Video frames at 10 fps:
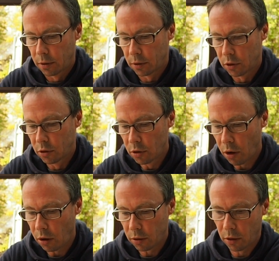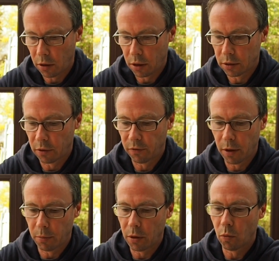It's not an ideal
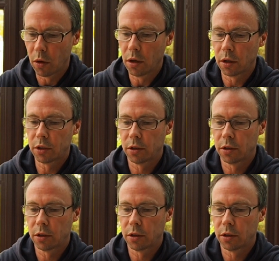fit, but it works.